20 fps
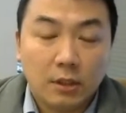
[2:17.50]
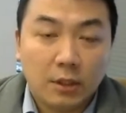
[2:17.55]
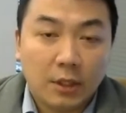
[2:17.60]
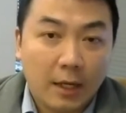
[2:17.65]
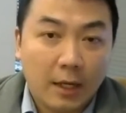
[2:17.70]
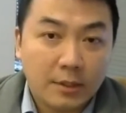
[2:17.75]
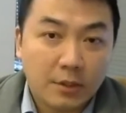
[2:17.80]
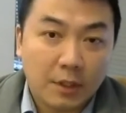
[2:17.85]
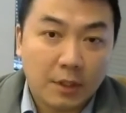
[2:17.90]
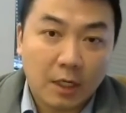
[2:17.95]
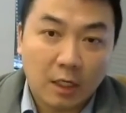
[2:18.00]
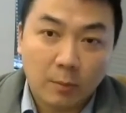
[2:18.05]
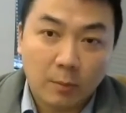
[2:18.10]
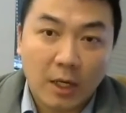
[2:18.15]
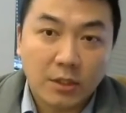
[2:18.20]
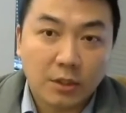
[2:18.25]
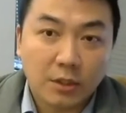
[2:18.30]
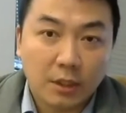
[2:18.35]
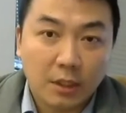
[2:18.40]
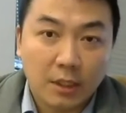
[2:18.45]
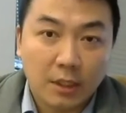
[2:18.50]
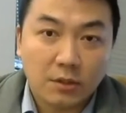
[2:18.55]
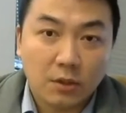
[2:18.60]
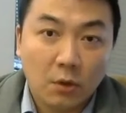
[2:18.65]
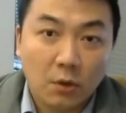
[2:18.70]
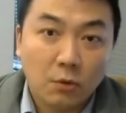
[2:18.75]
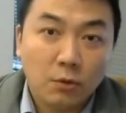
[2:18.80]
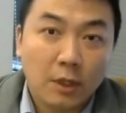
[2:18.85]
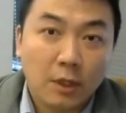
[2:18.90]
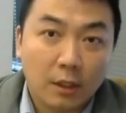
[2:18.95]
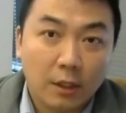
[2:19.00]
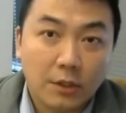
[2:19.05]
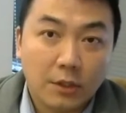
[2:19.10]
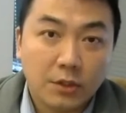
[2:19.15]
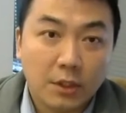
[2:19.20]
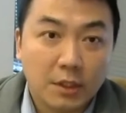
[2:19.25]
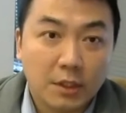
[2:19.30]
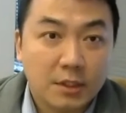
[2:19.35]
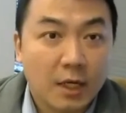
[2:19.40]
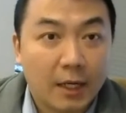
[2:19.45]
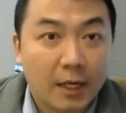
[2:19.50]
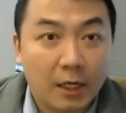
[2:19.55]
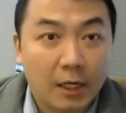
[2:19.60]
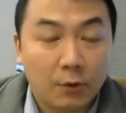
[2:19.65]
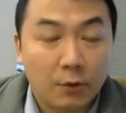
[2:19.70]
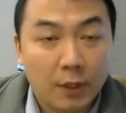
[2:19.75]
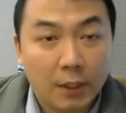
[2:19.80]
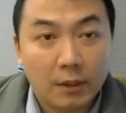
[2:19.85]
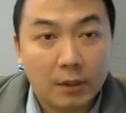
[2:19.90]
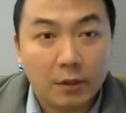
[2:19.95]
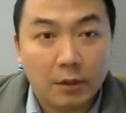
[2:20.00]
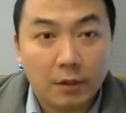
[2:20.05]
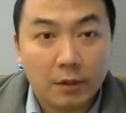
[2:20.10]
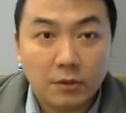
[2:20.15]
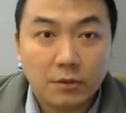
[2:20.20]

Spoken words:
you can imagine, its own regulation is highly regulated.